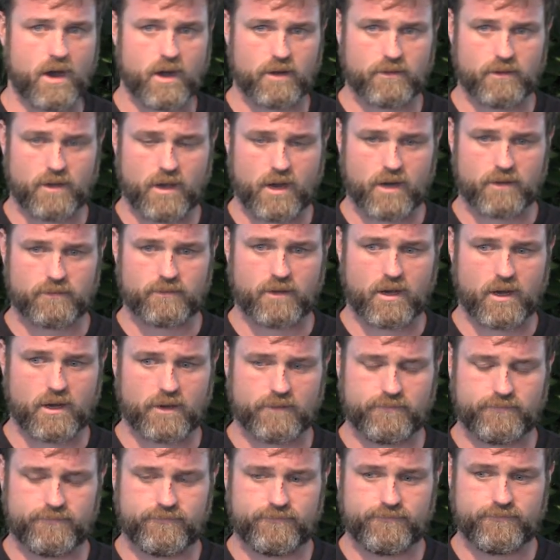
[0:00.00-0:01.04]

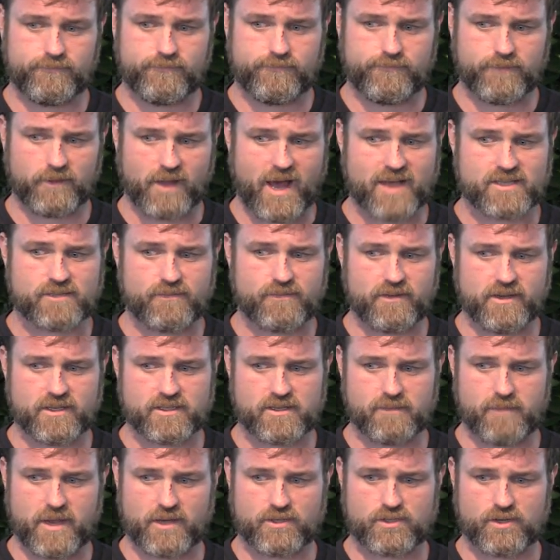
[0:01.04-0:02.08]
Our philosophy is
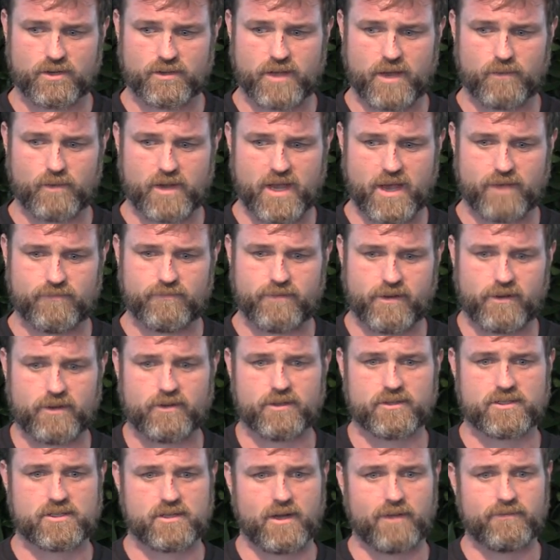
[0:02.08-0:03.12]
to make sure that we have very
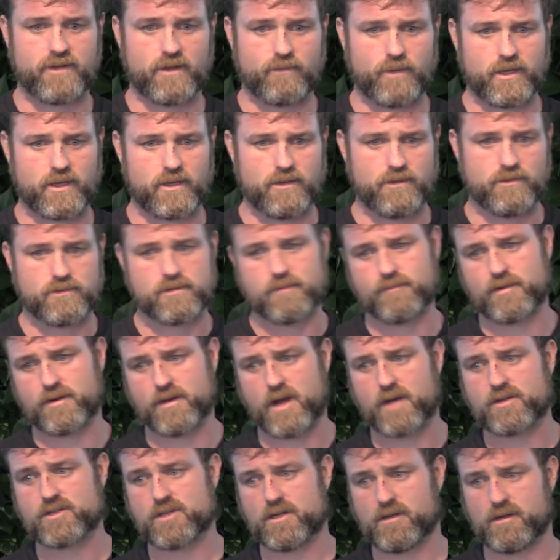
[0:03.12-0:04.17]
good stuff that we can use in
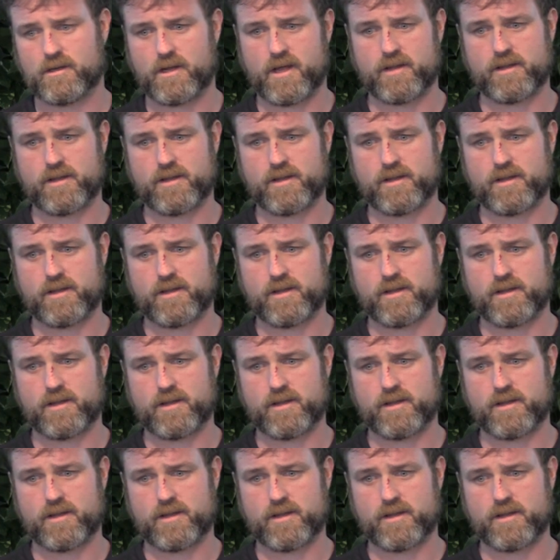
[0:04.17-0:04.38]
production.